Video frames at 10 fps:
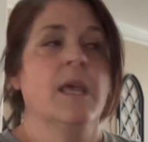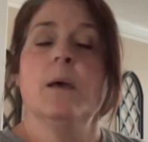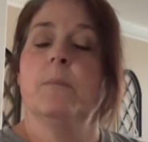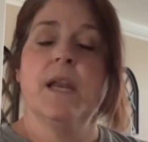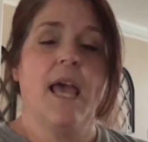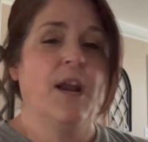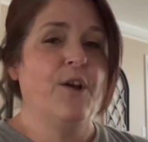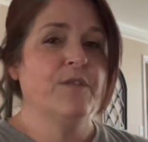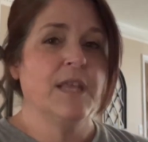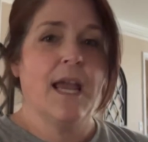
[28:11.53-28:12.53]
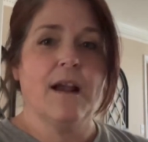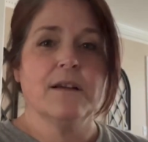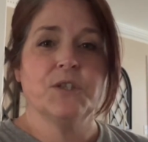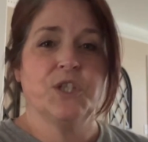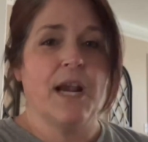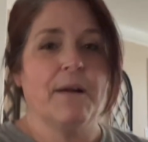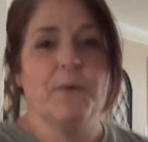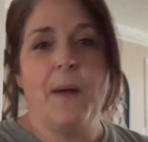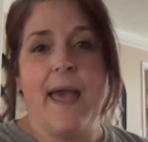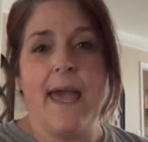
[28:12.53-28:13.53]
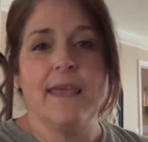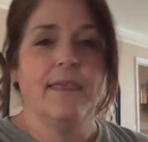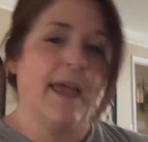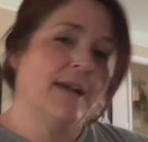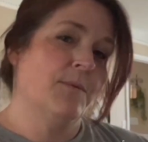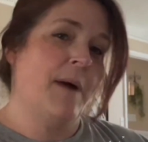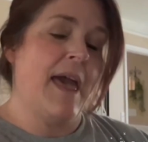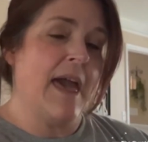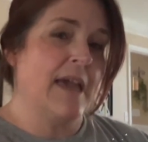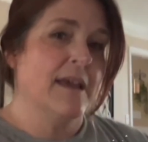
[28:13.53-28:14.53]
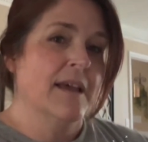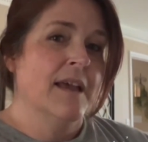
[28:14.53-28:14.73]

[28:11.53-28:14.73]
But head over there, share away, like away.